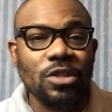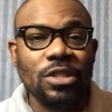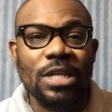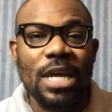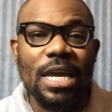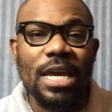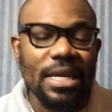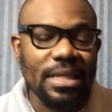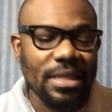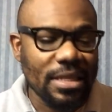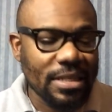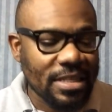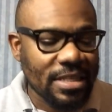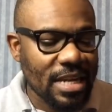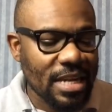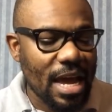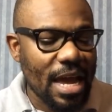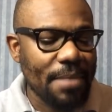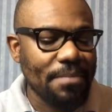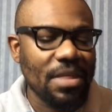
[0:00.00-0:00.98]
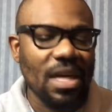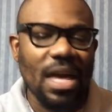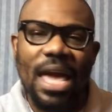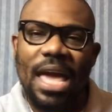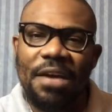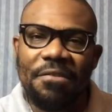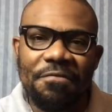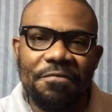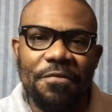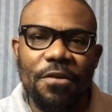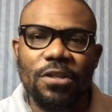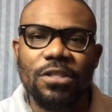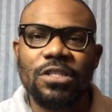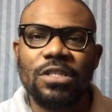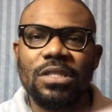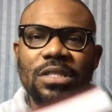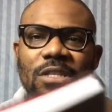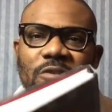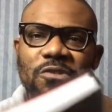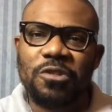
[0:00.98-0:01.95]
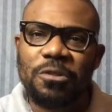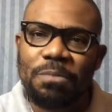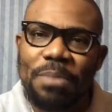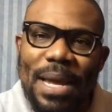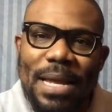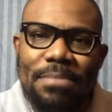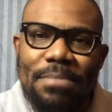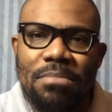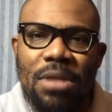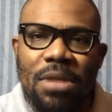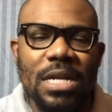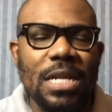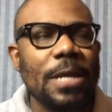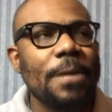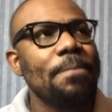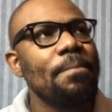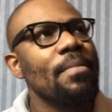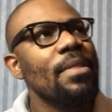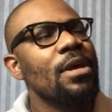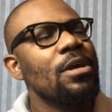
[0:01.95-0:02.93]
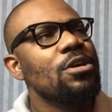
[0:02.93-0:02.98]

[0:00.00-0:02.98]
taken the time, the efforts, you've spent money,